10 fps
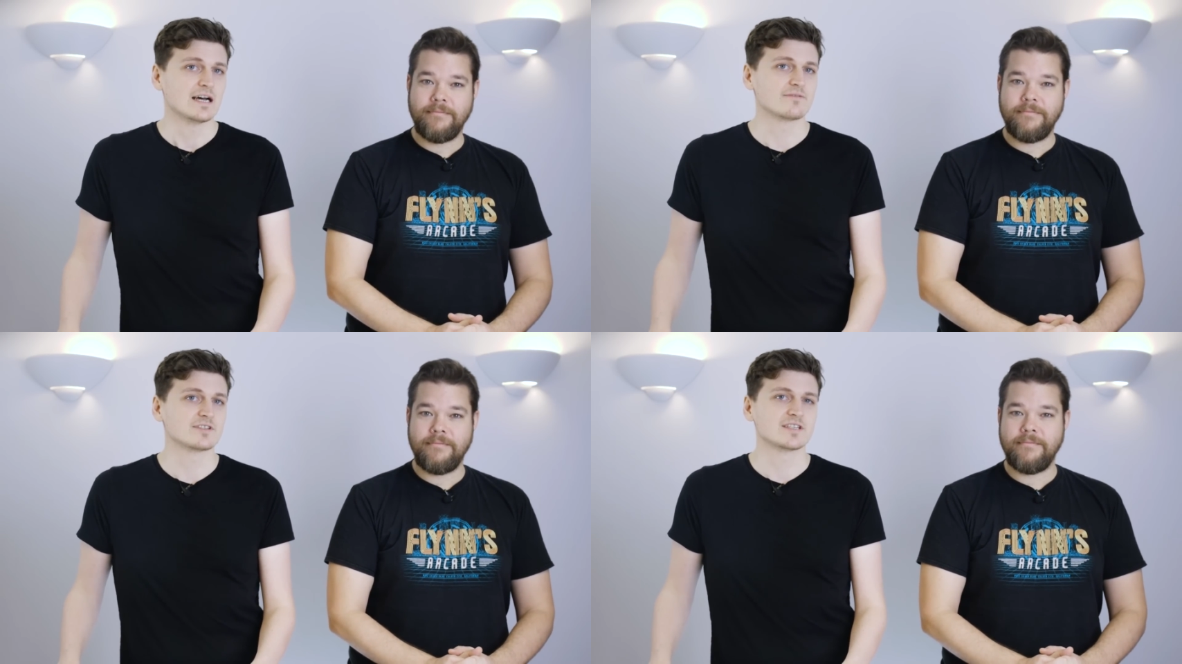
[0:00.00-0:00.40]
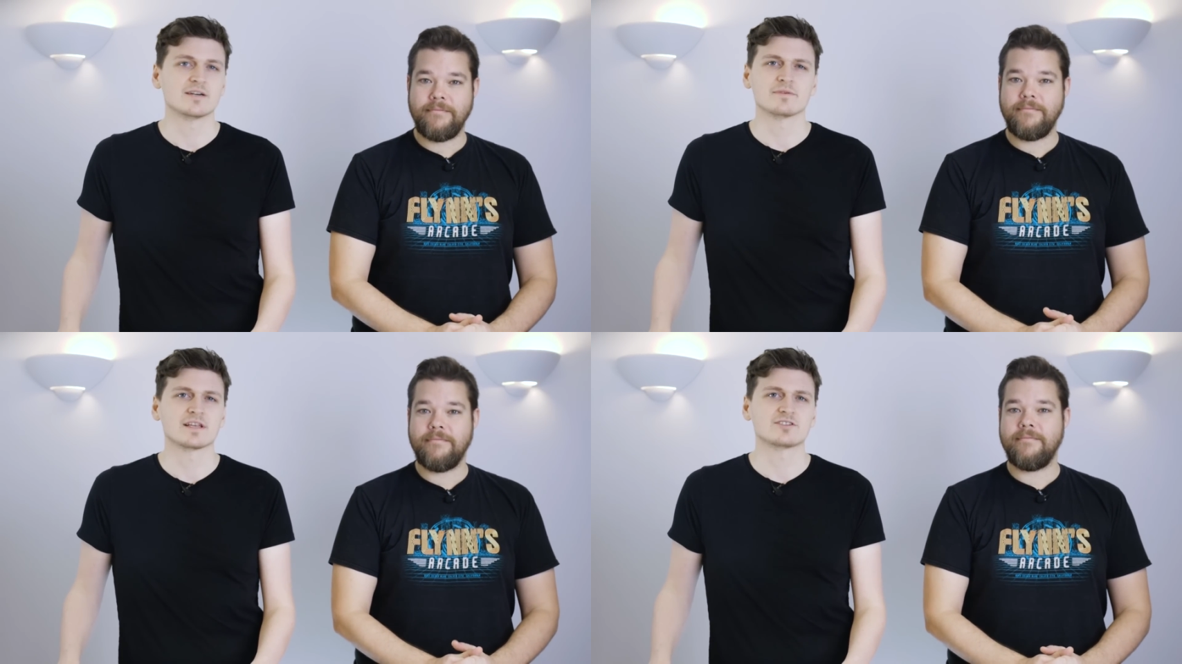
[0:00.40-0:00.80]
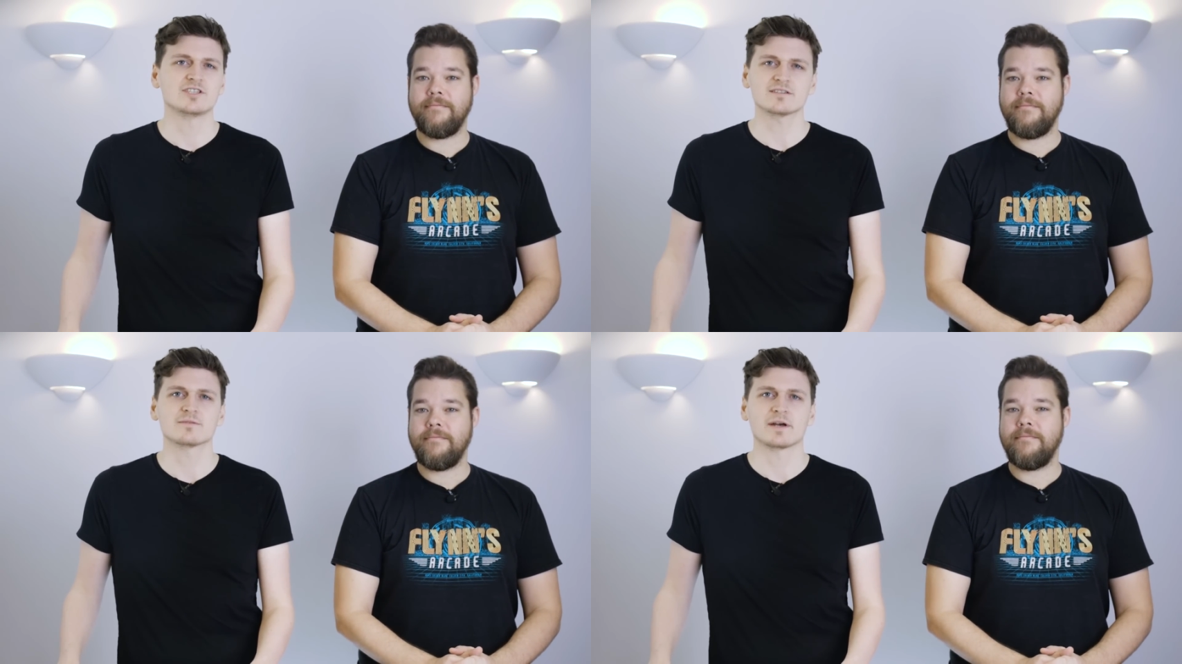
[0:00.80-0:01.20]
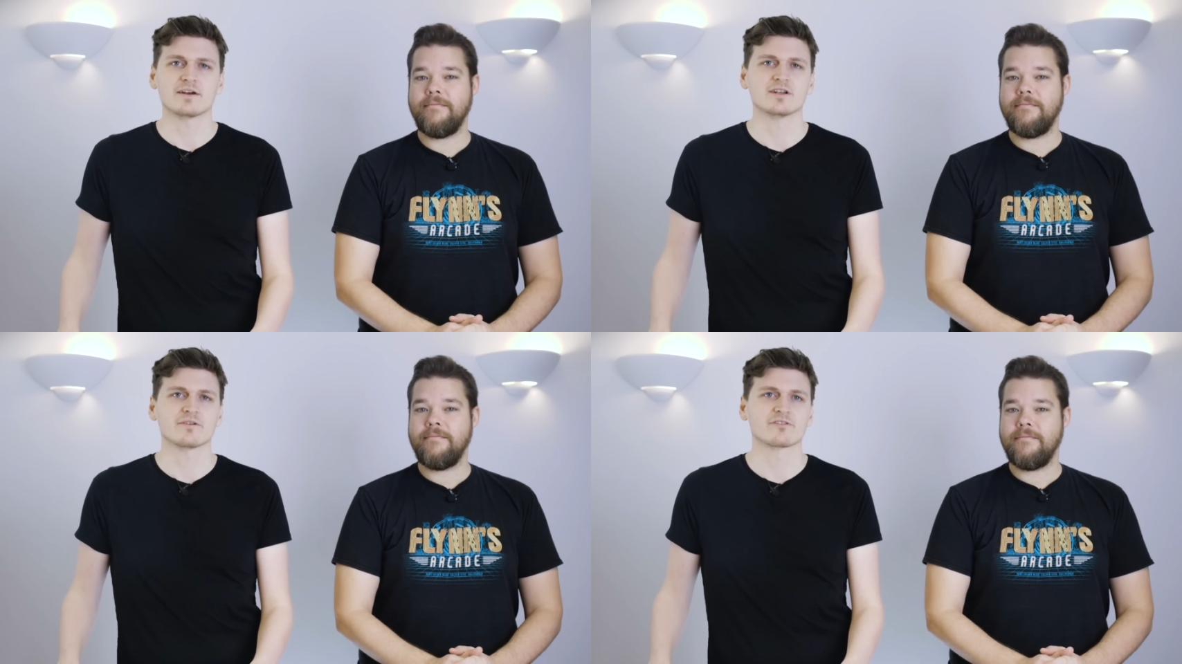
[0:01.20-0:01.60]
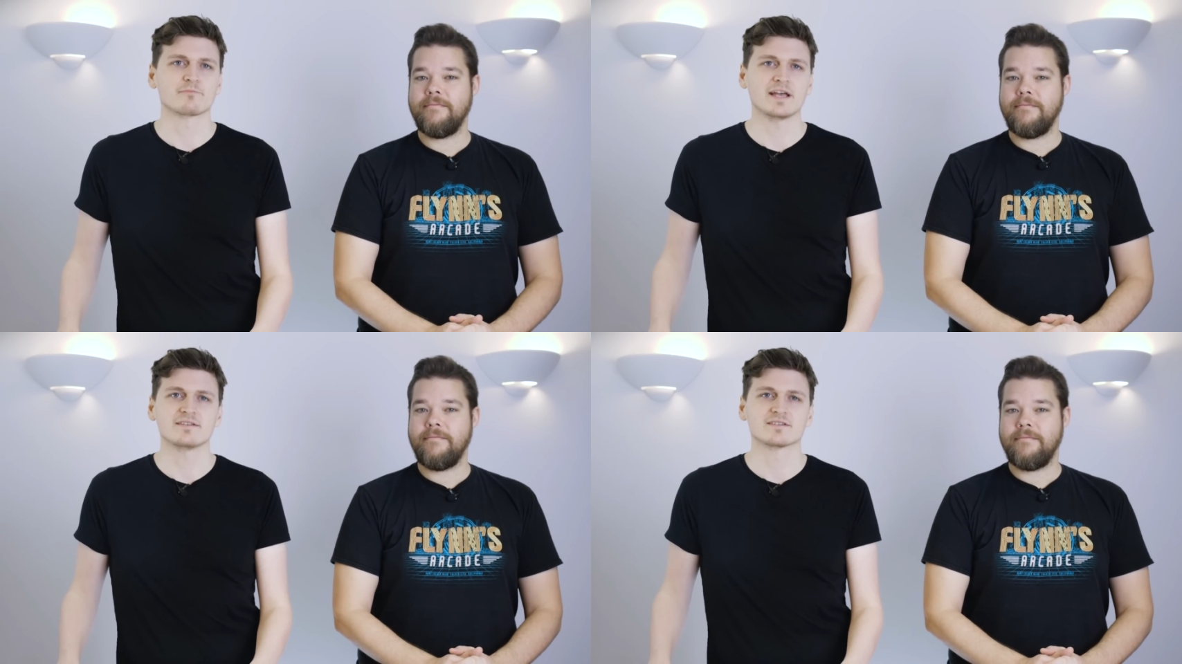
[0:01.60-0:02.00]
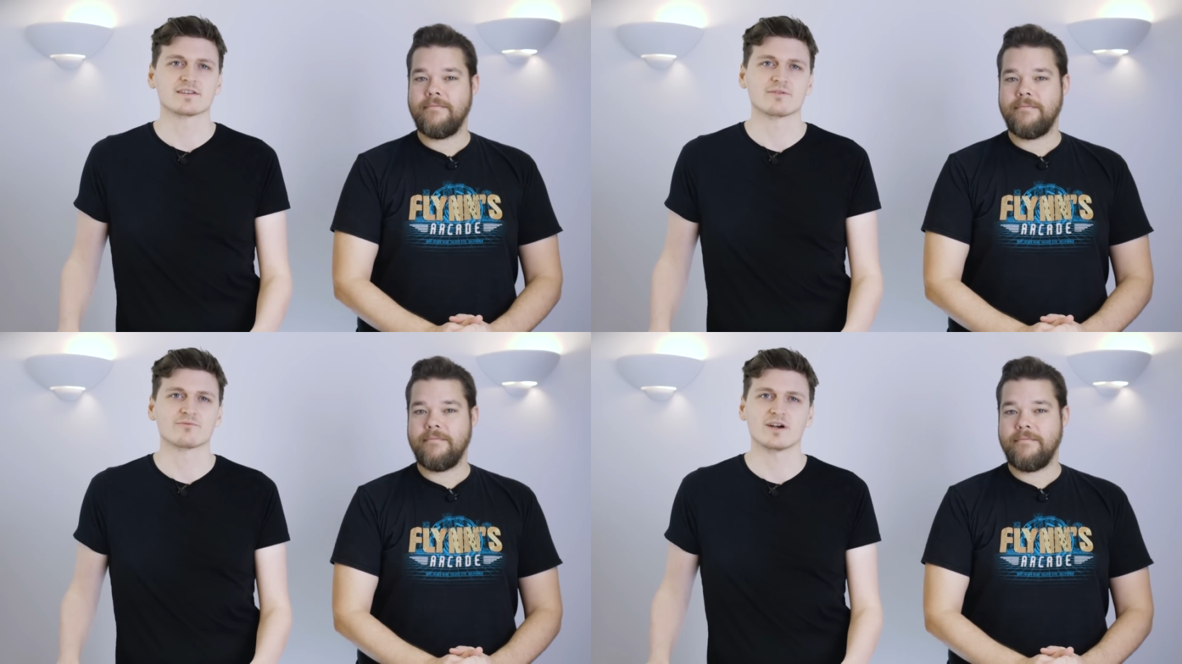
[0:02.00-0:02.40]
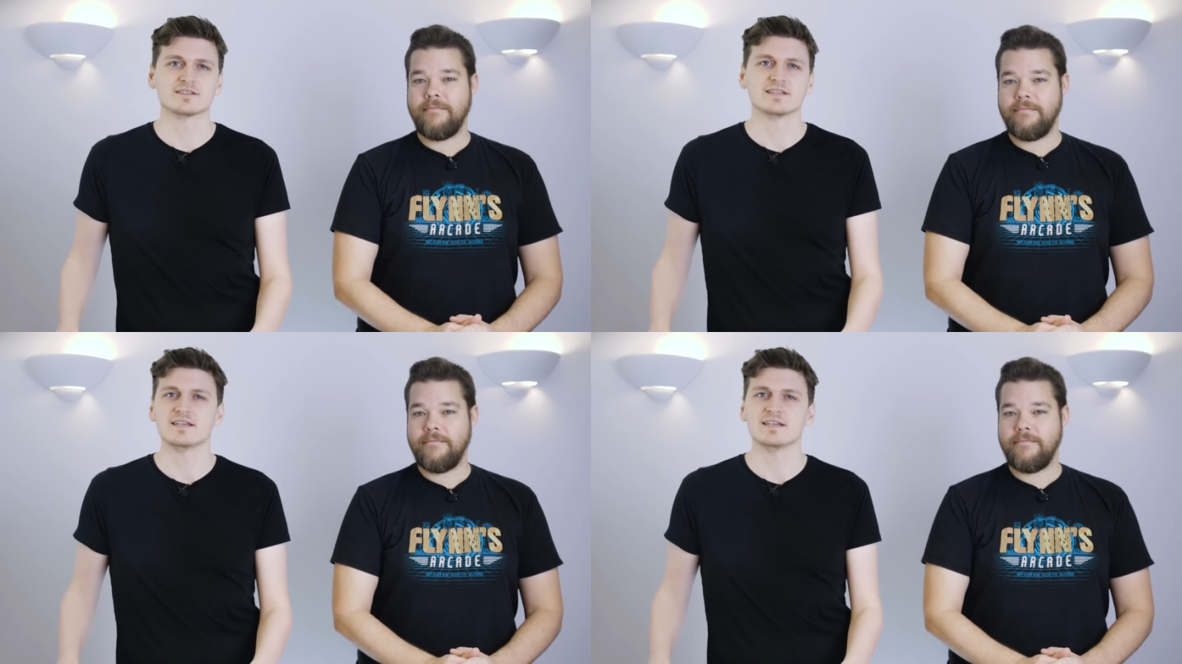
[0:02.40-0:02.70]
Speaker 1: I've determined there's just about enough space under that Ryzen